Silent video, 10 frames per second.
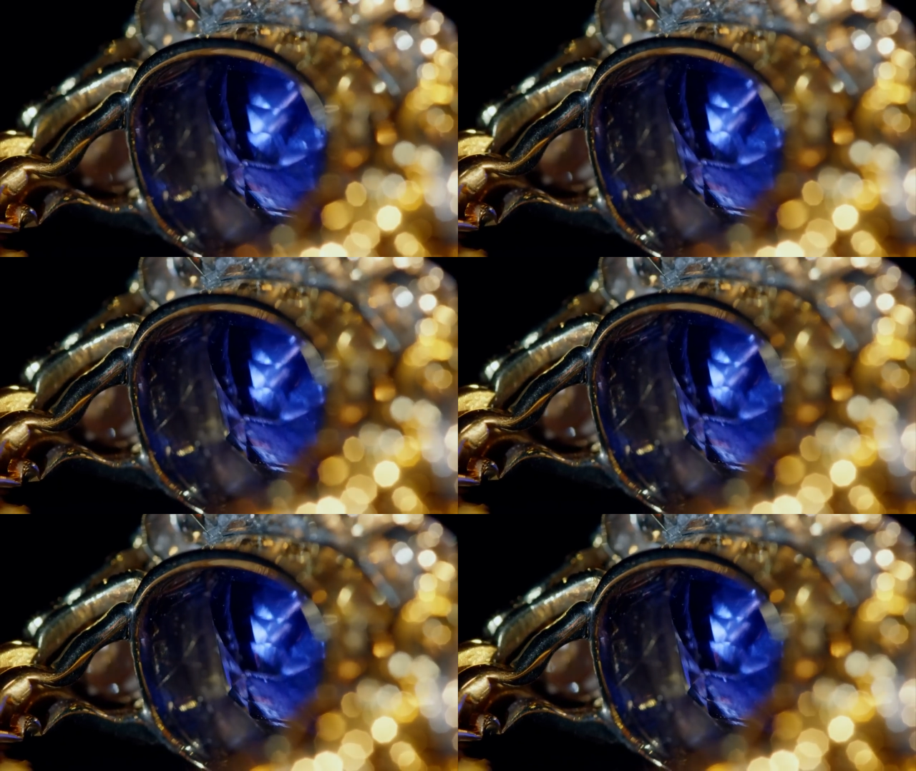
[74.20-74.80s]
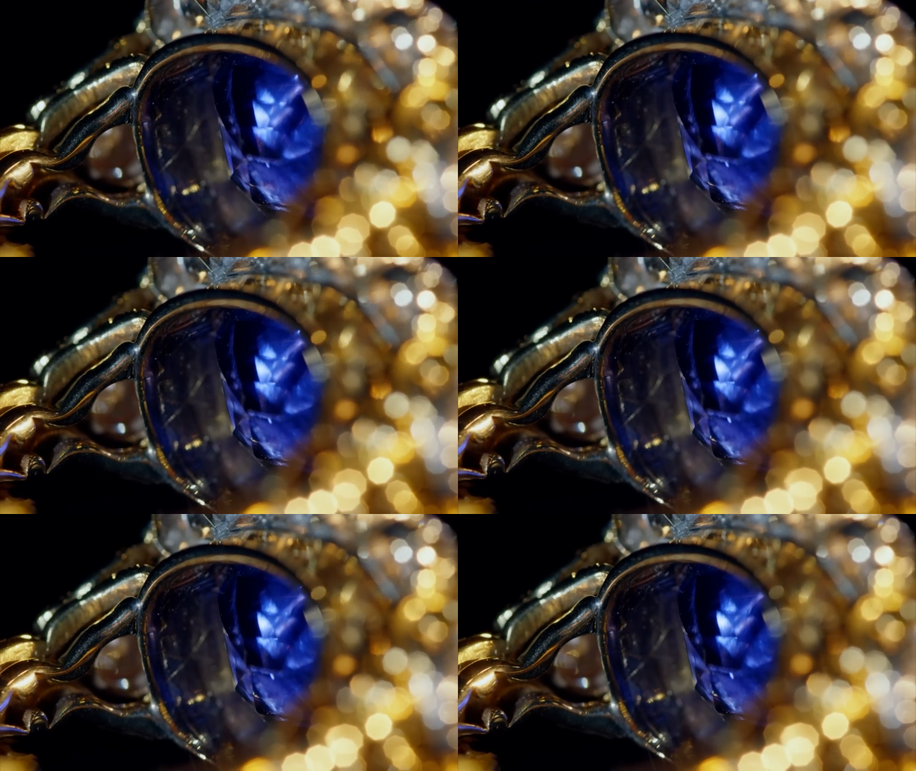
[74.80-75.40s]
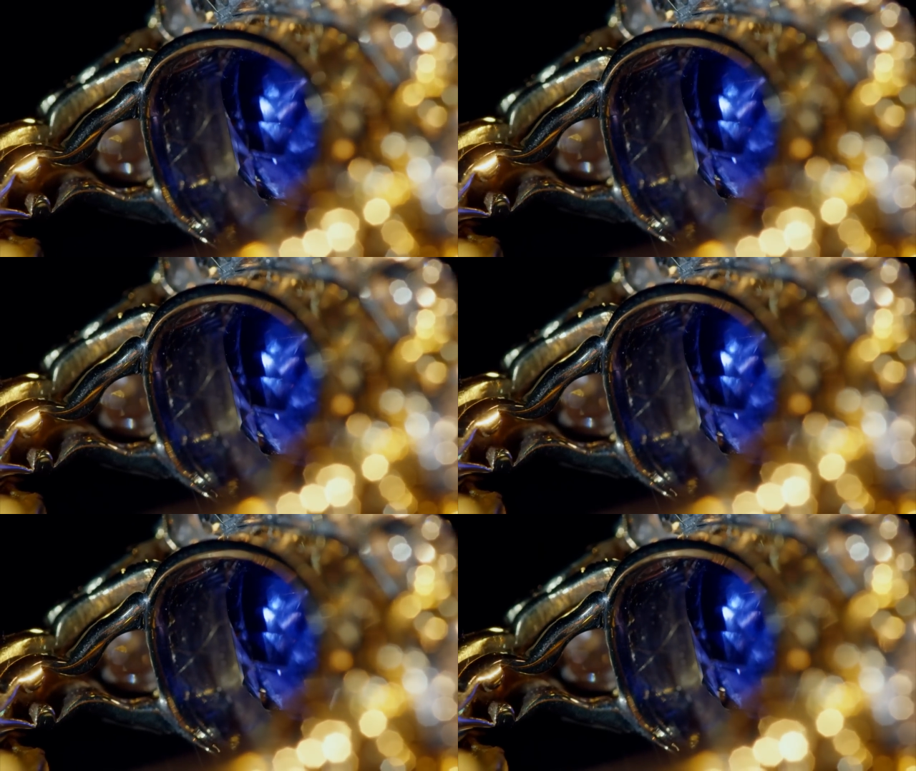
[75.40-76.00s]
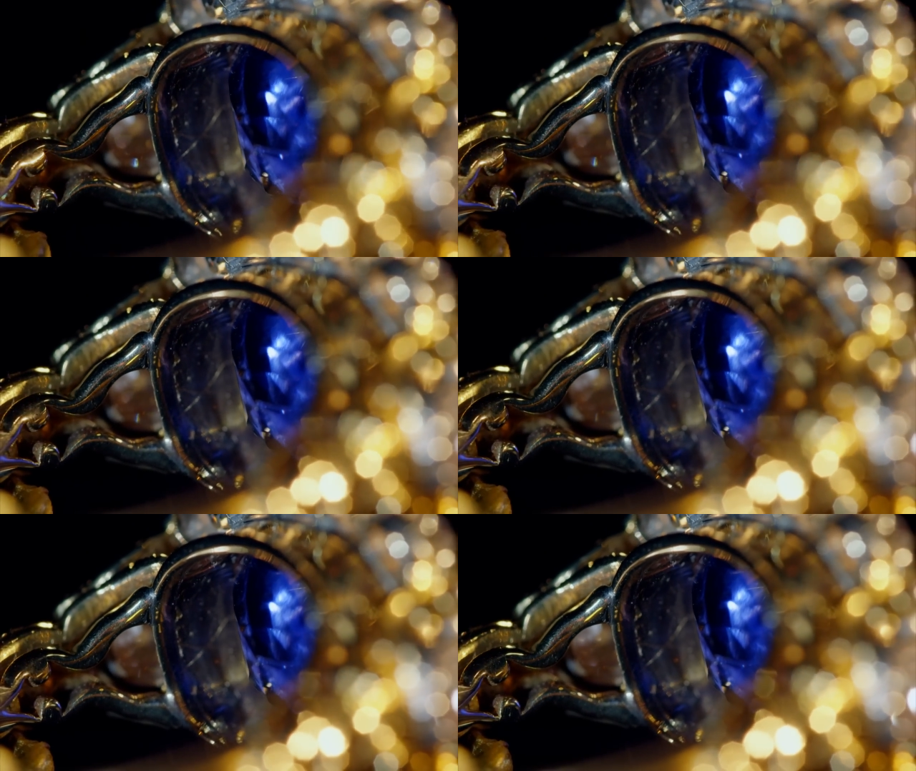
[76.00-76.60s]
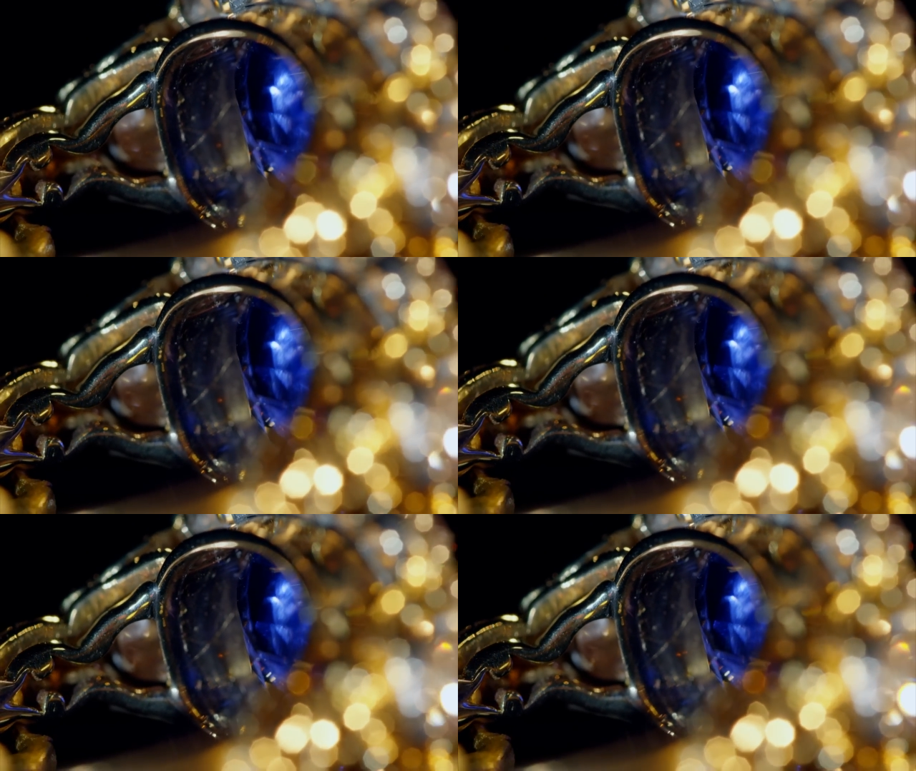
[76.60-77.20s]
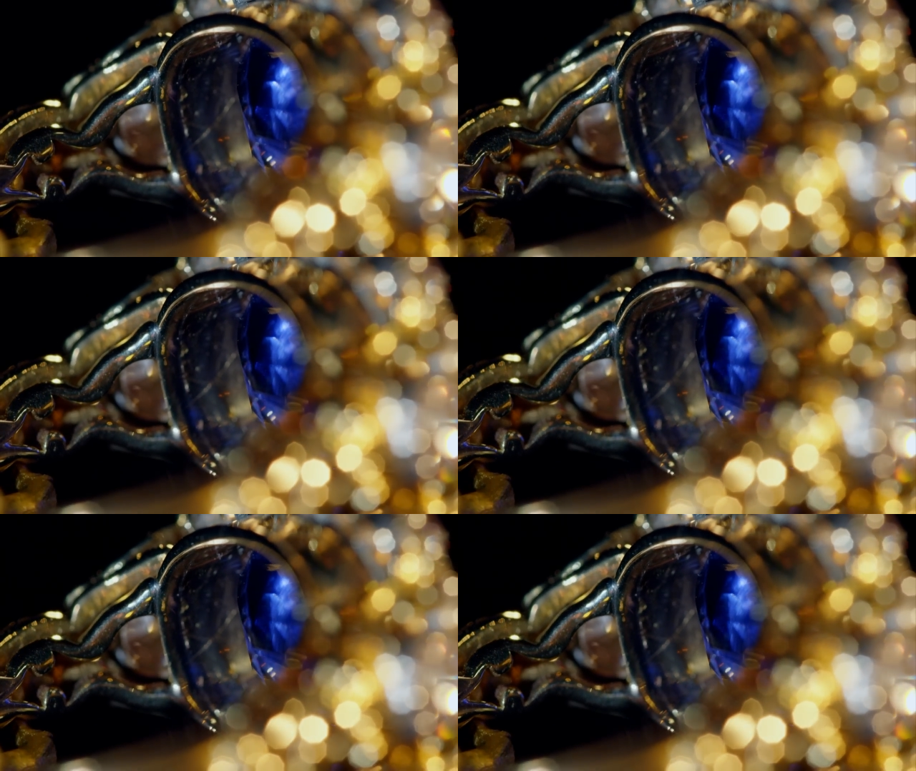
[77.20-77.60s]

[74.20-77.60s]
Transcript: No face is visible, so there are no lips to read.